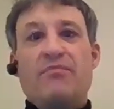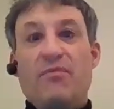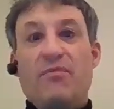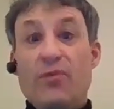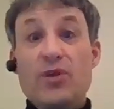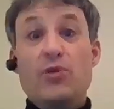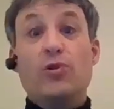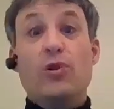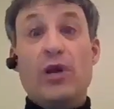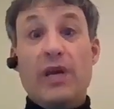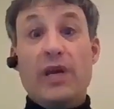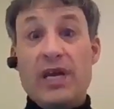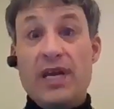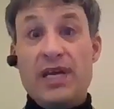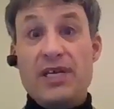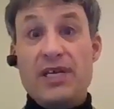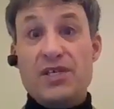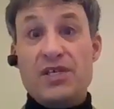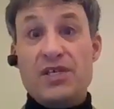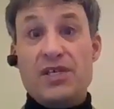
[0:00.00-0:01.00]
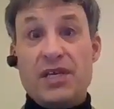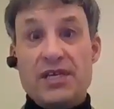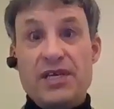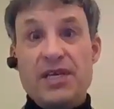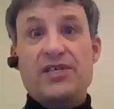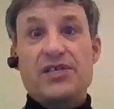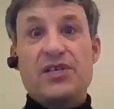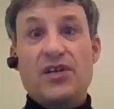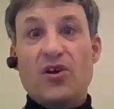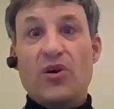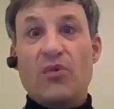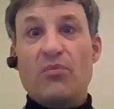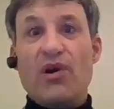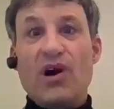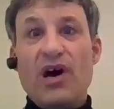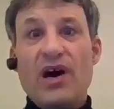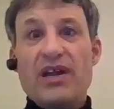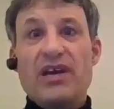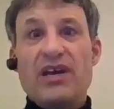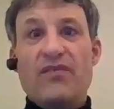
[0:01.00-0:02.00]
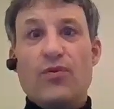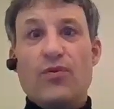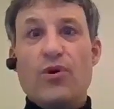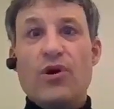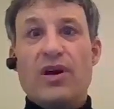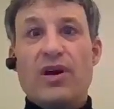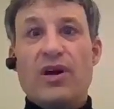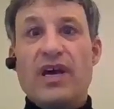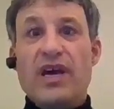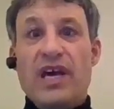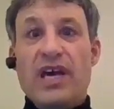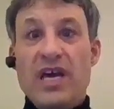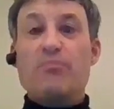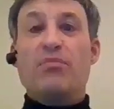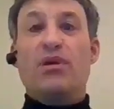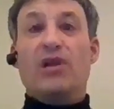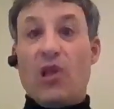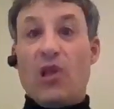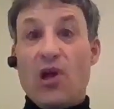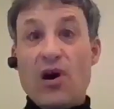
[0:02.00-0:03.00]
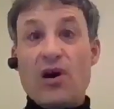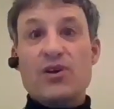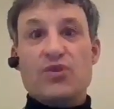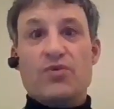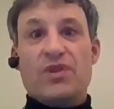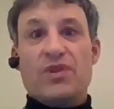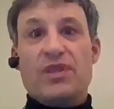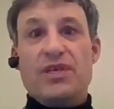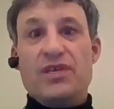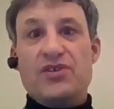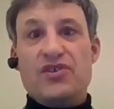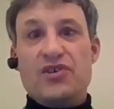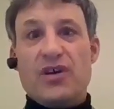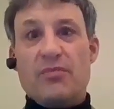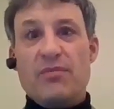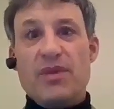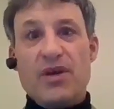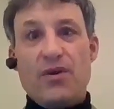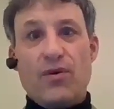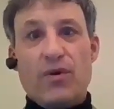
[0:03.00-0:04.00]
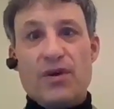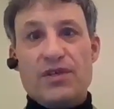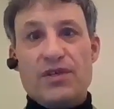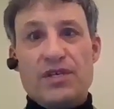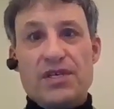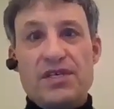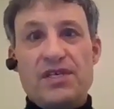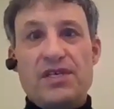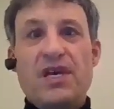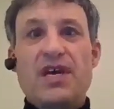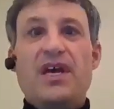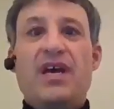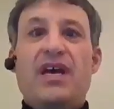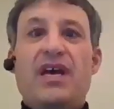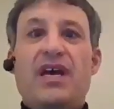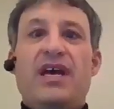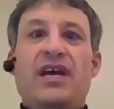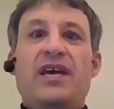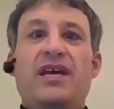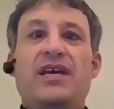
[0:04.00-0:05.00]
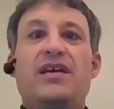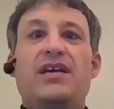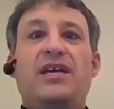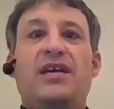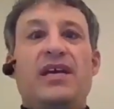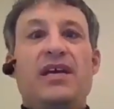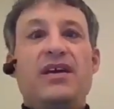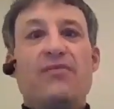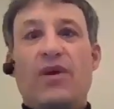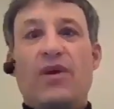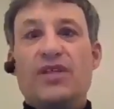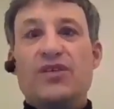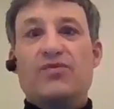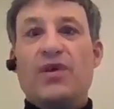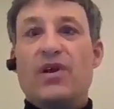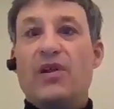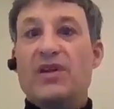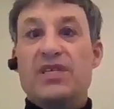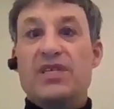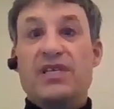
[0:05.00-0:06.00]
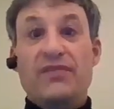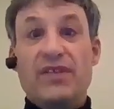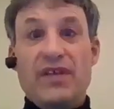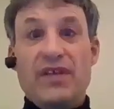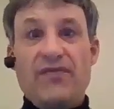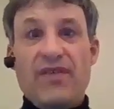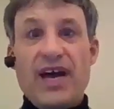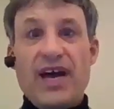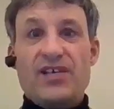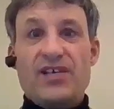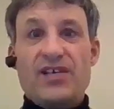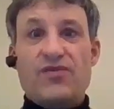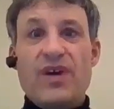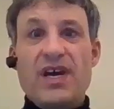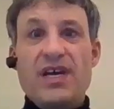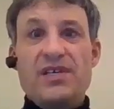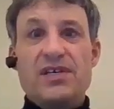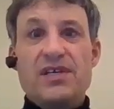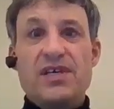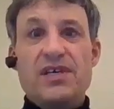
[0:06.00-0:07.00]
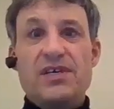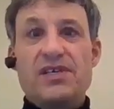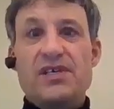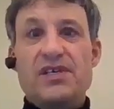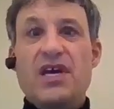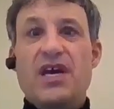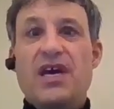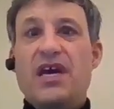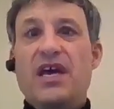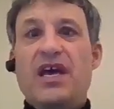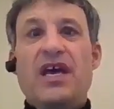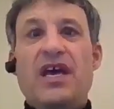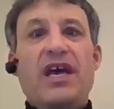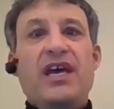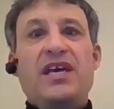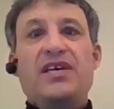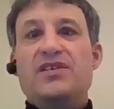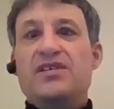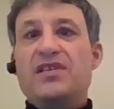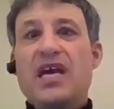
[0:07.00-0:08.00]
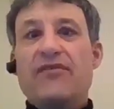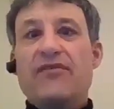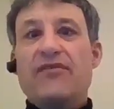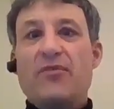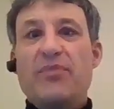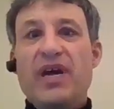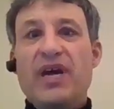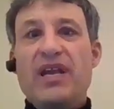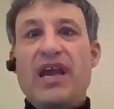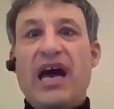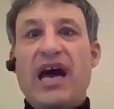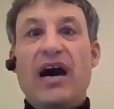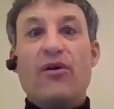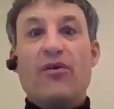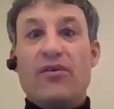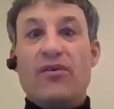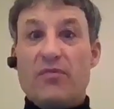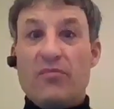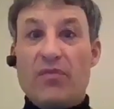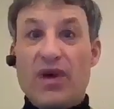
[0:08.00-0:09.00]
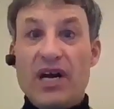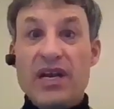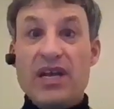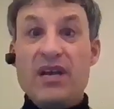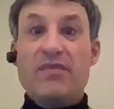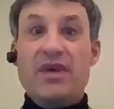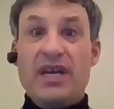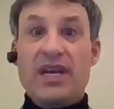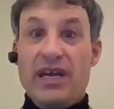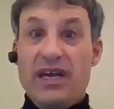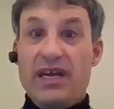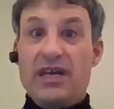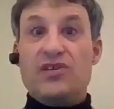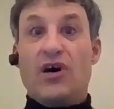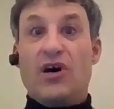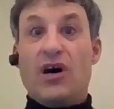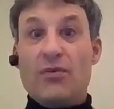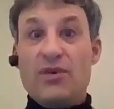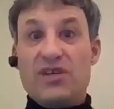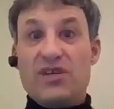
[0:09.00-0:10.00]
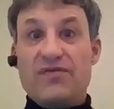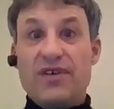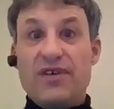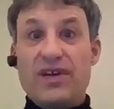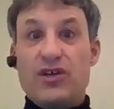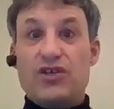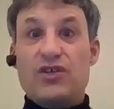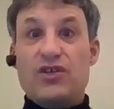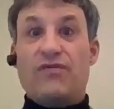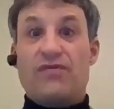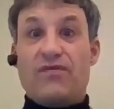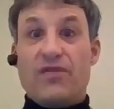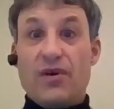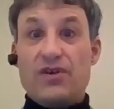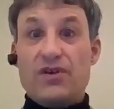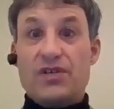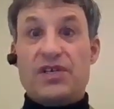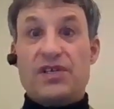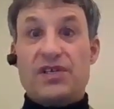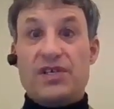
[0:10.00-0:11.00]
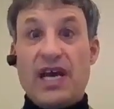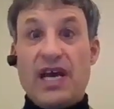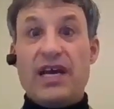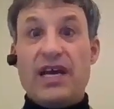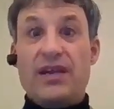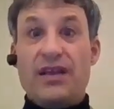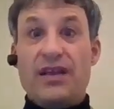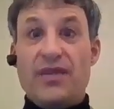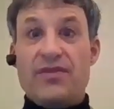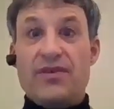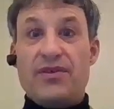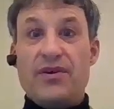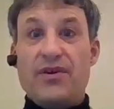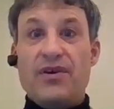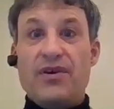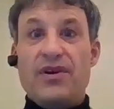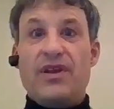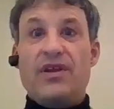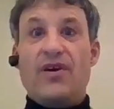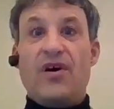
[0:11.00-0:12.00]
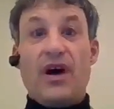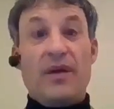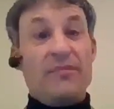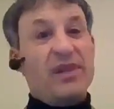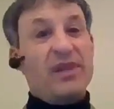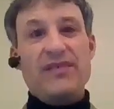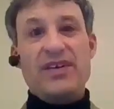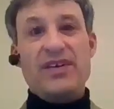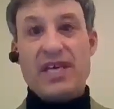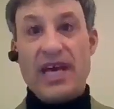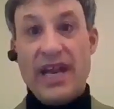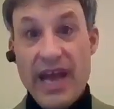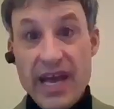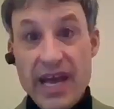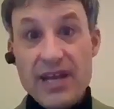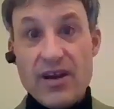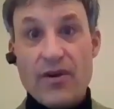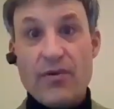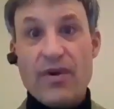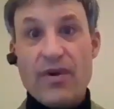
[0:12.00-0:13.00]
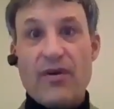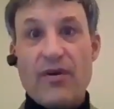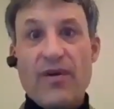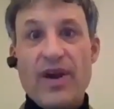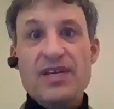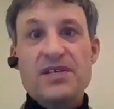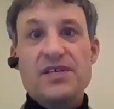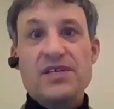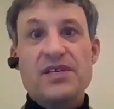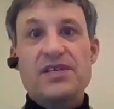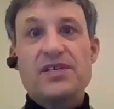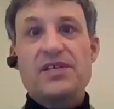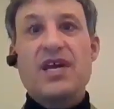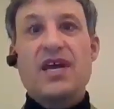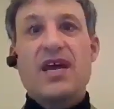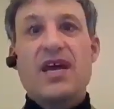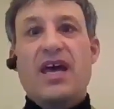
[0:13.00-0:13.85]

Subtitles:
when you look at his statistical body of work, he belongs with these Derby horses. He runs relatively fast races. He's never been out of the money, meaning he's always finished first, second, and third. I believe he's had 8 career races,